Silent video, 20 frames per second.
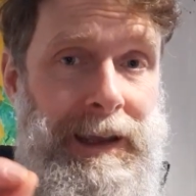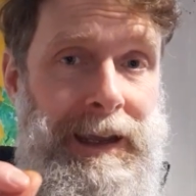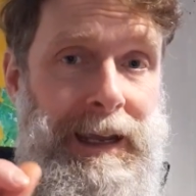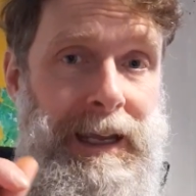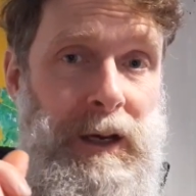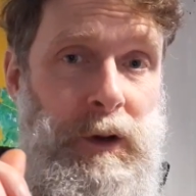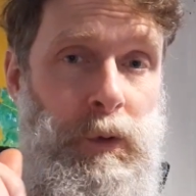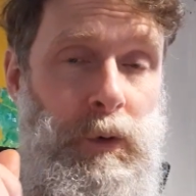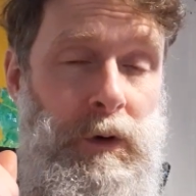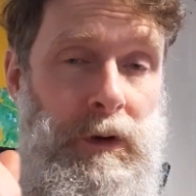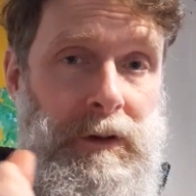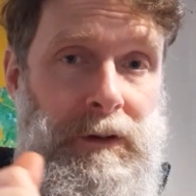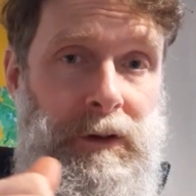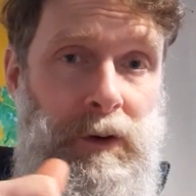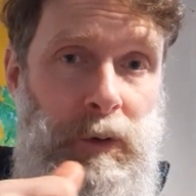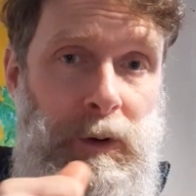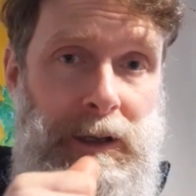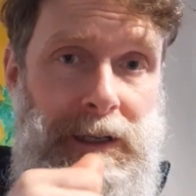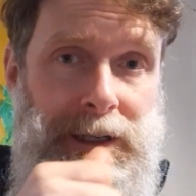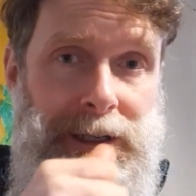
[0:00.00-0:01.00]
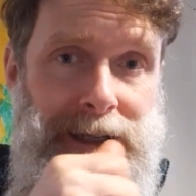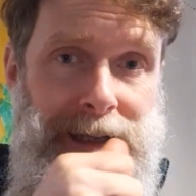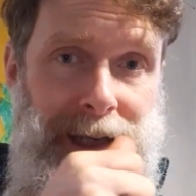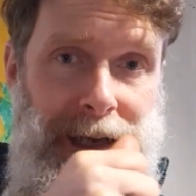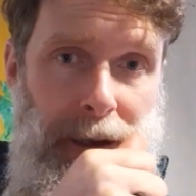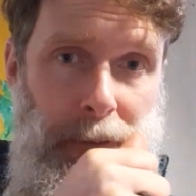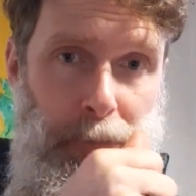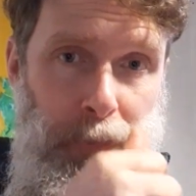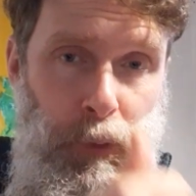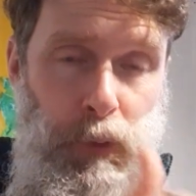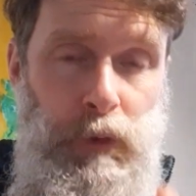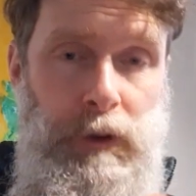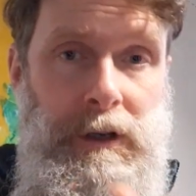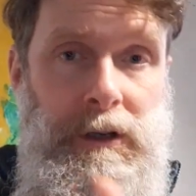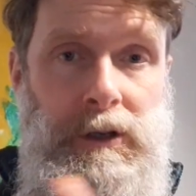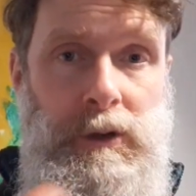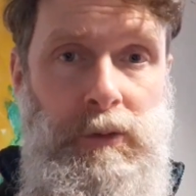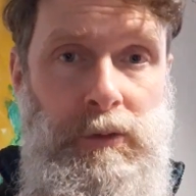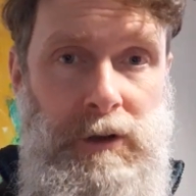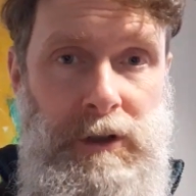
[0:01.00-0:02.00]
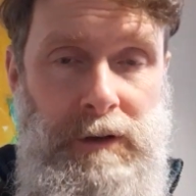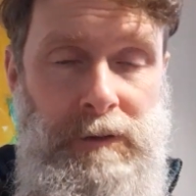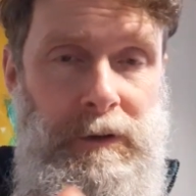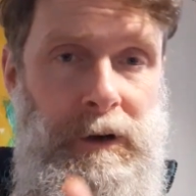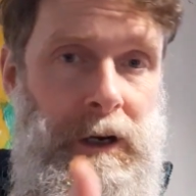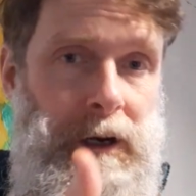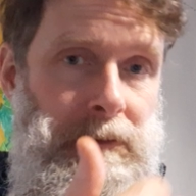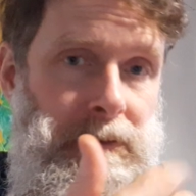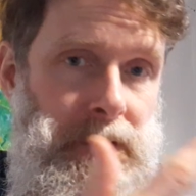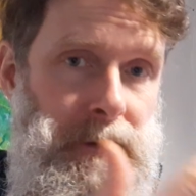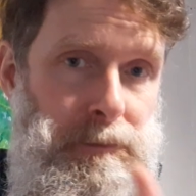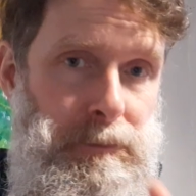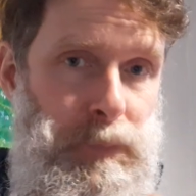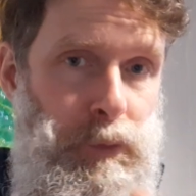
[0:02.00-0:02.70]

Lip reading: in order to understand boarding school survivors,